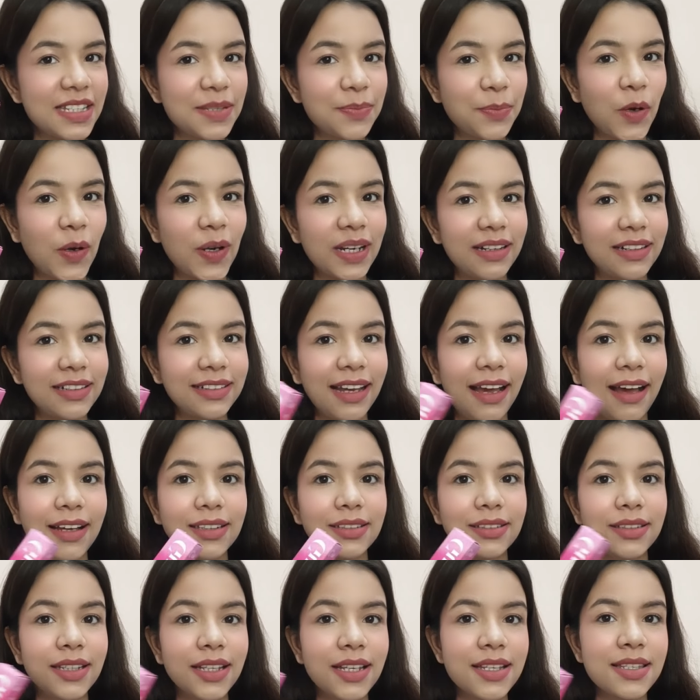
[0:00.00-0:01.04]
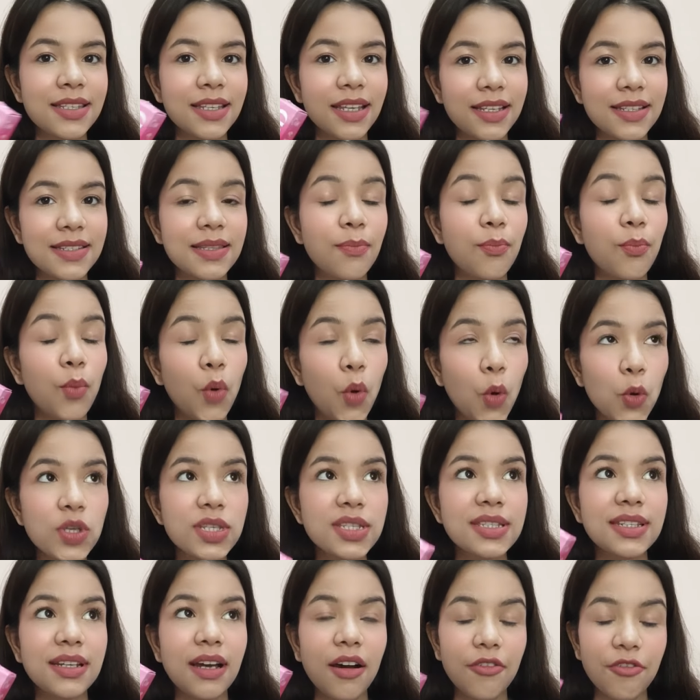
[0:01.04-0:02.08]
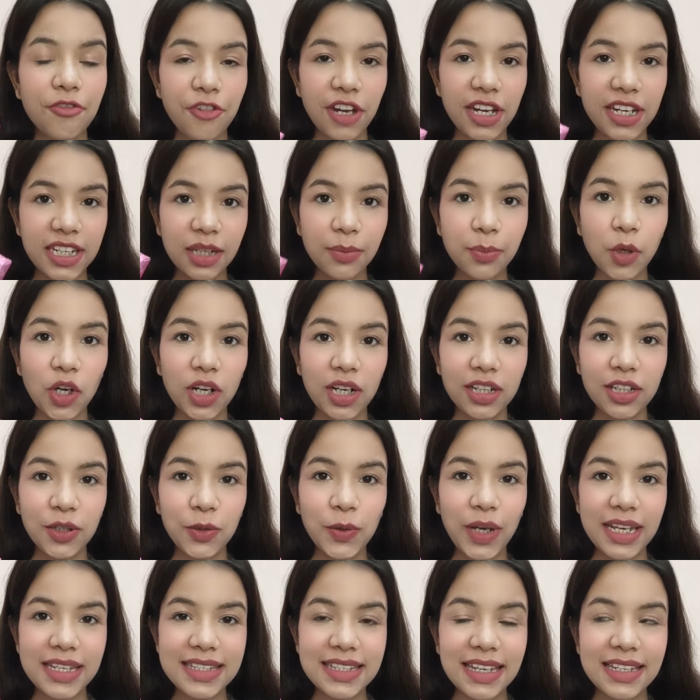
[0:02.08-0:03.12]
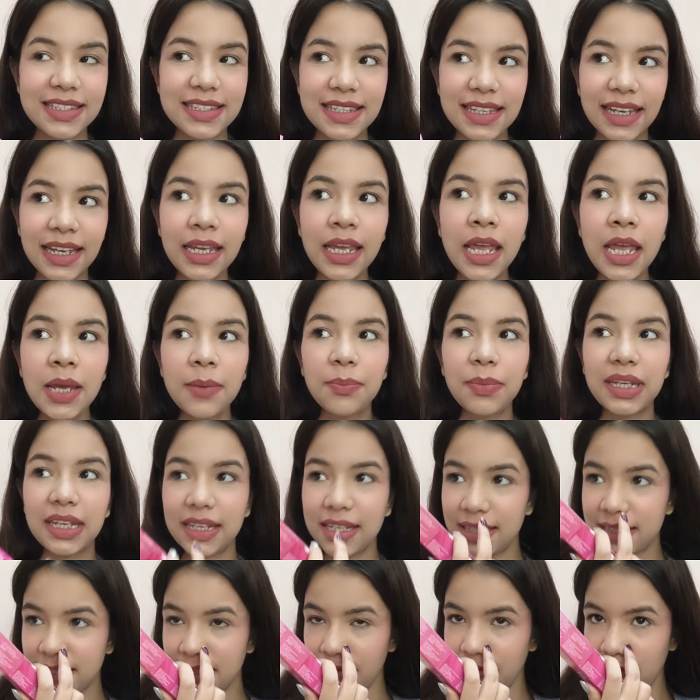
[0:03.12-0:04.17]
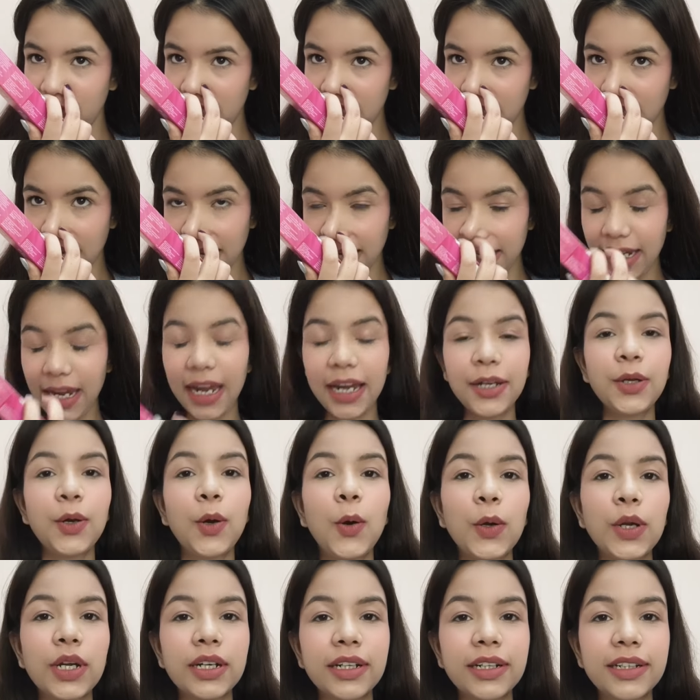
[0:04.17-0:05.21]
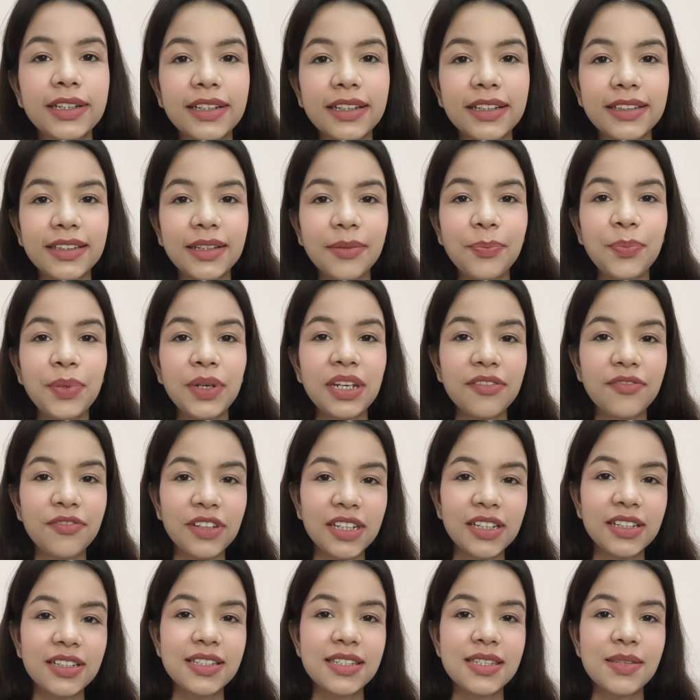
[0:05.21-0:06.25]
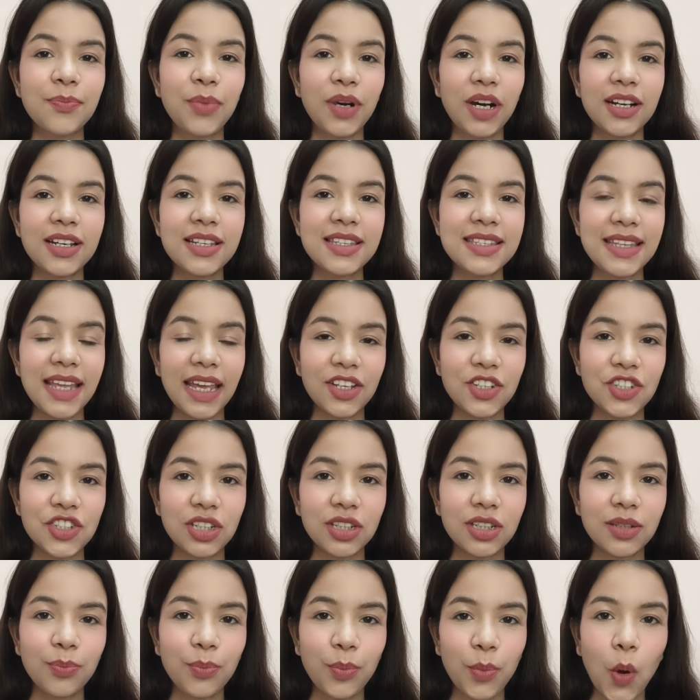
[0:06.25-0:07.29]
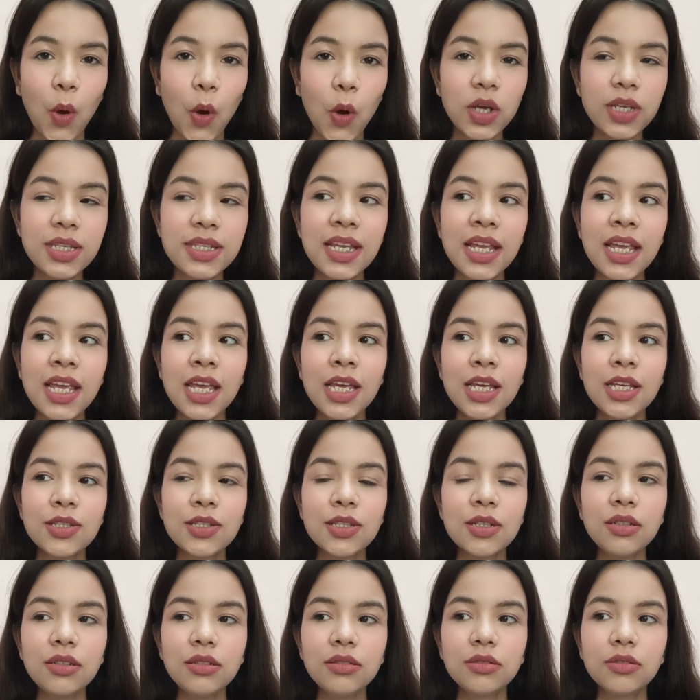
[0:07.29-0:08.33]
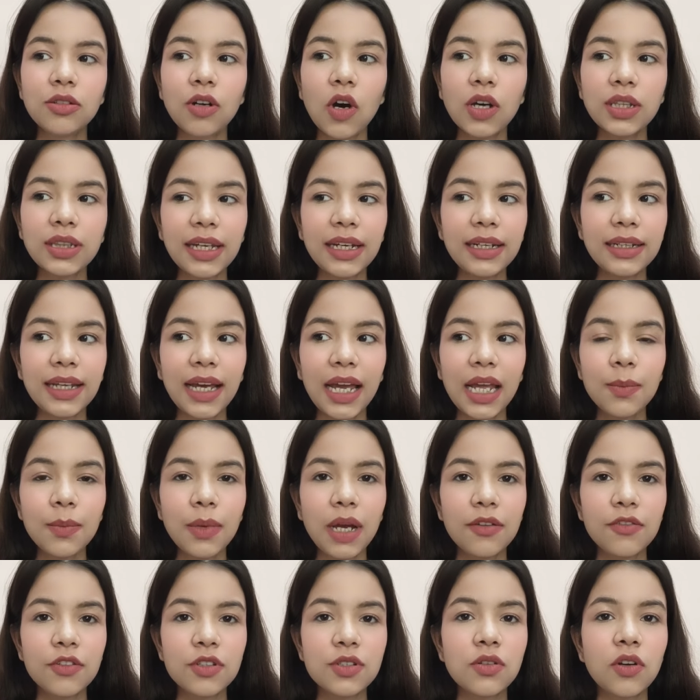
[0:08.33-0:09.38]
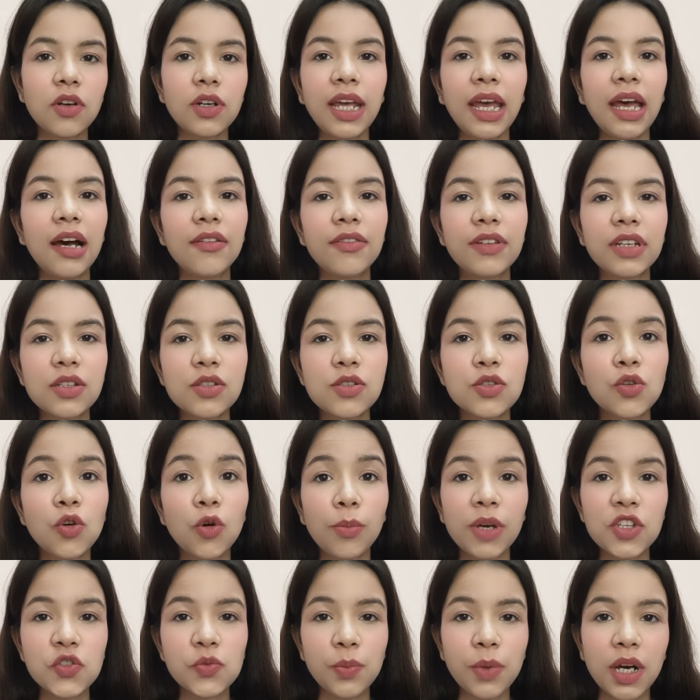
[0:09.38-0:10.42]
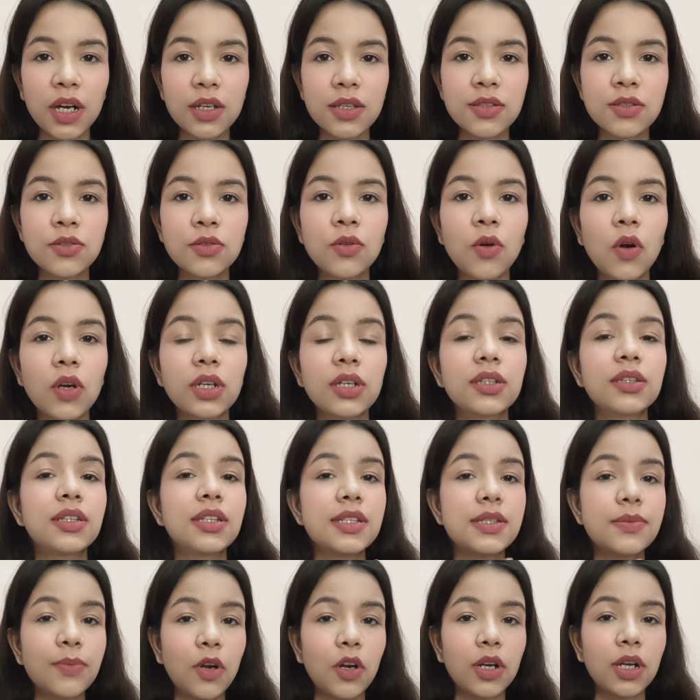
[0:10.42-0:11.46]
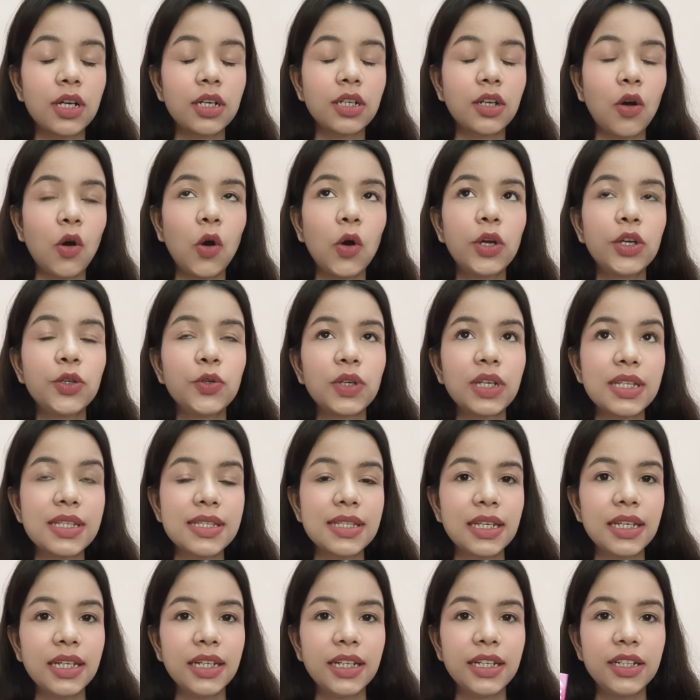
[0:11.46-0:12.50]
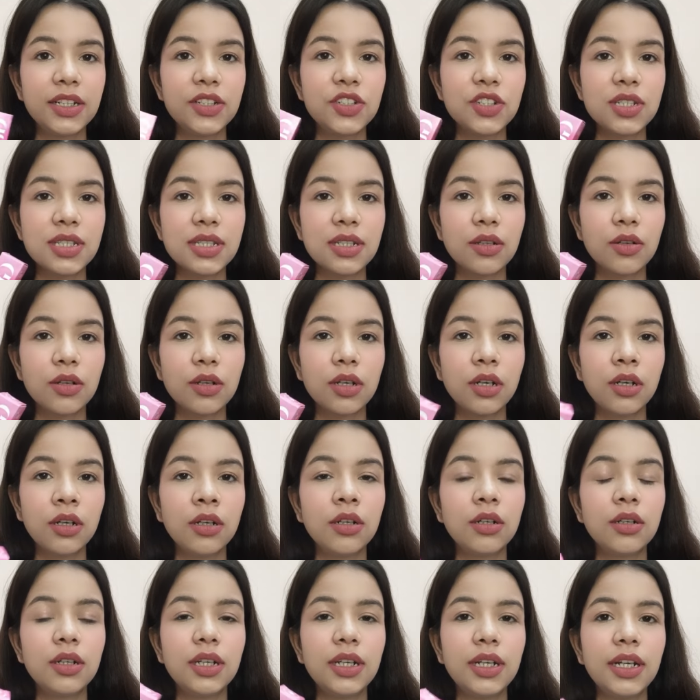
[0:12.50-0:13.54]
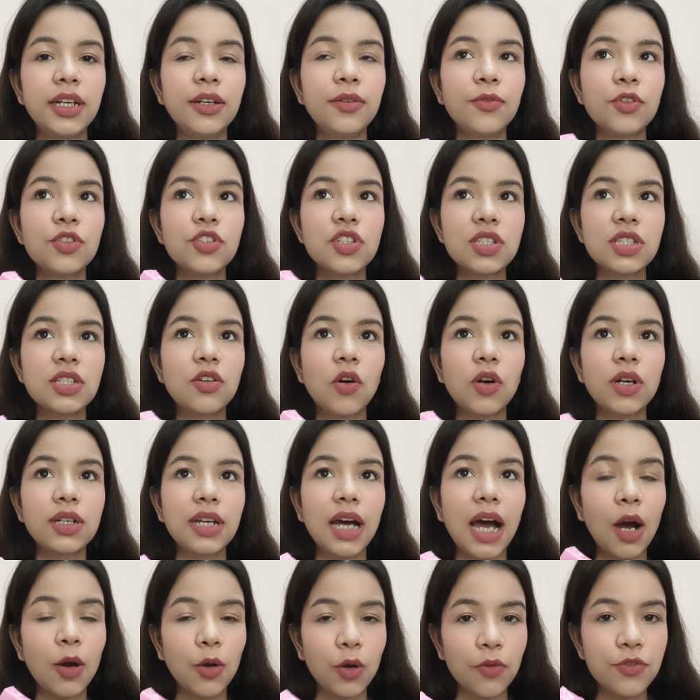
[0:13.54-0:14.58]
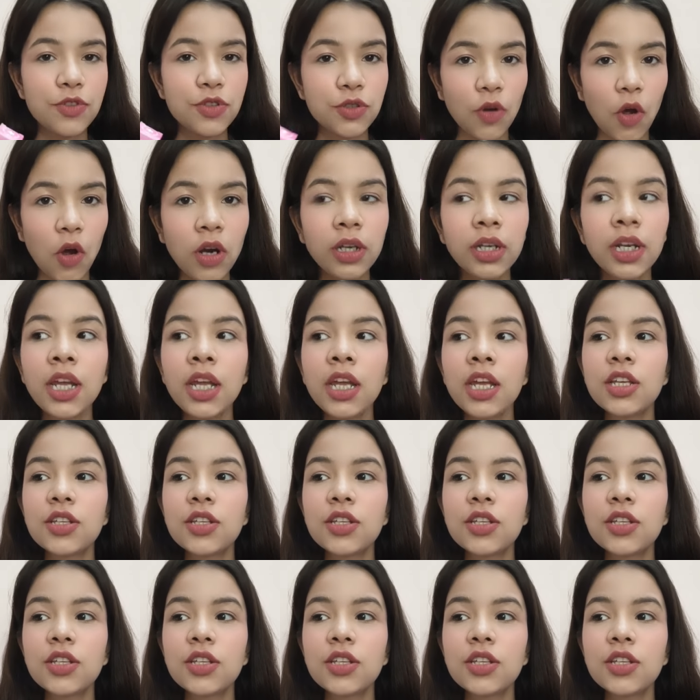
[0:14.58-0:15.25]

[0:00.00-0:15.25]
this product, and this is the most awaiting product, you guys can say, because when I had ordered the previous bug section box, so on that time I was not having so much bugs to order this product, or you can say it just got out of stock.